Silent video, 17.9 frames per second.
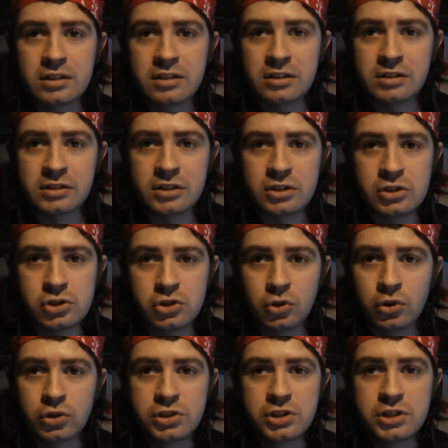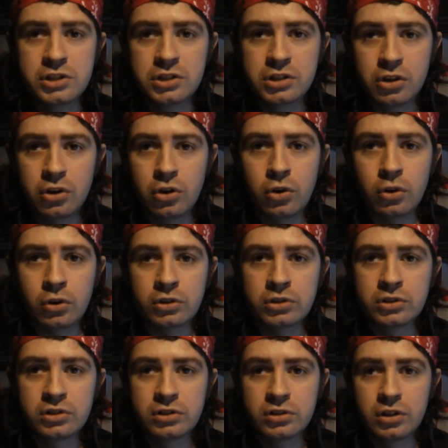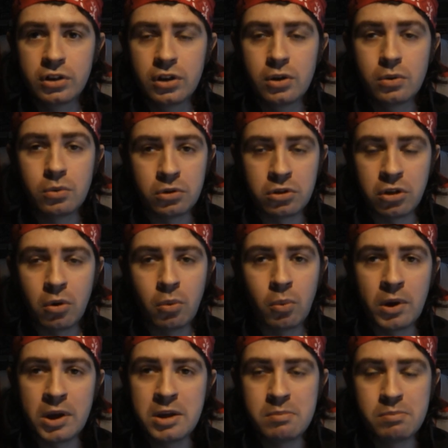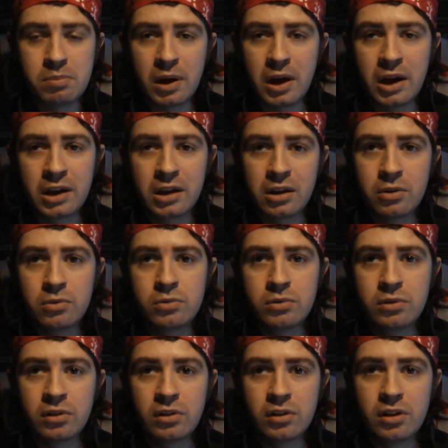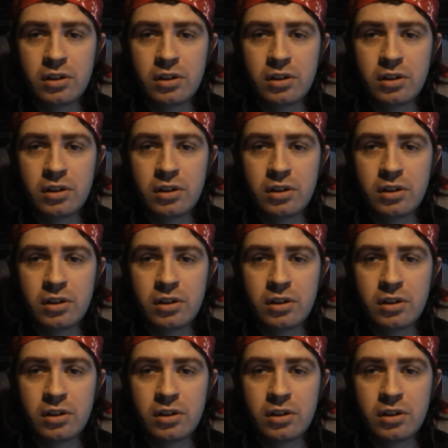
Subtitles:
the St George's Cross with a white background.